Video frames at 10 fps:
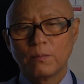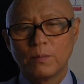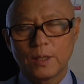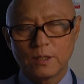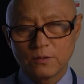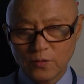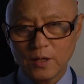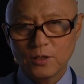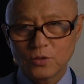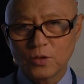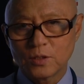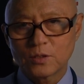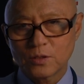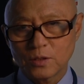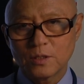But advantage
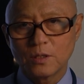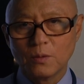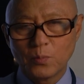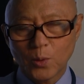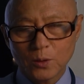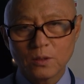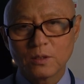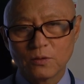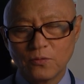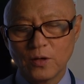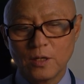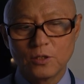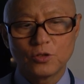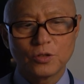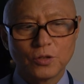is such an important
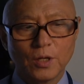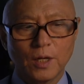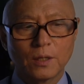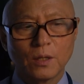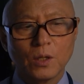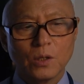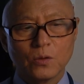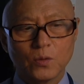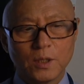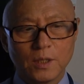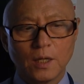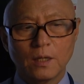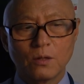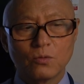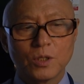advantage that we
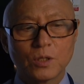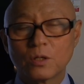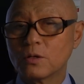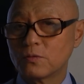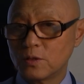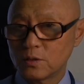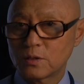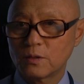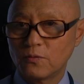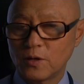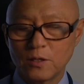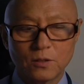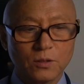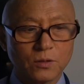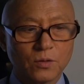take the risk of
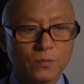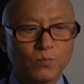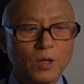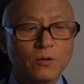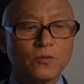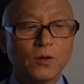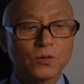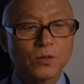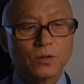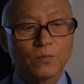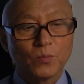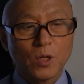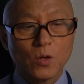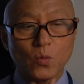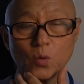disadvantages. First,
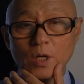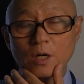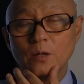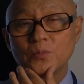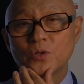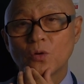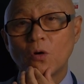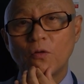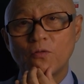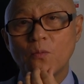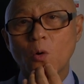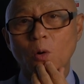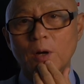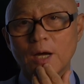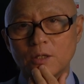we absorb
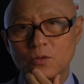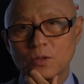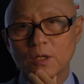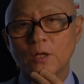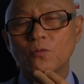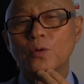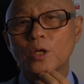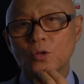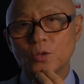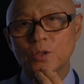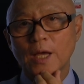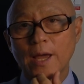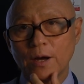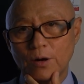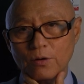more nitrogen if we use
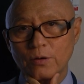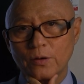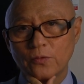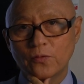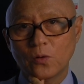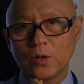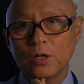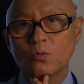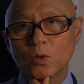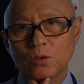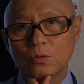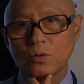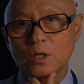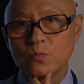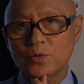air for in-water
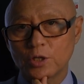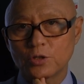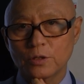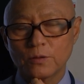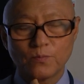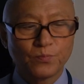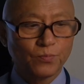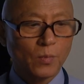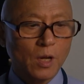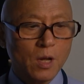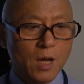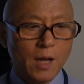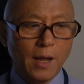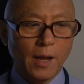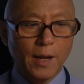recompression.
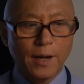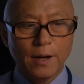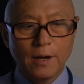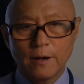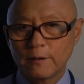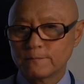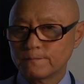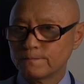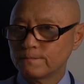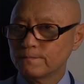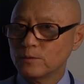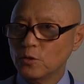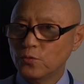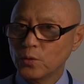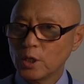And uh,
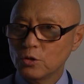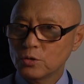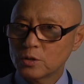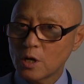if we use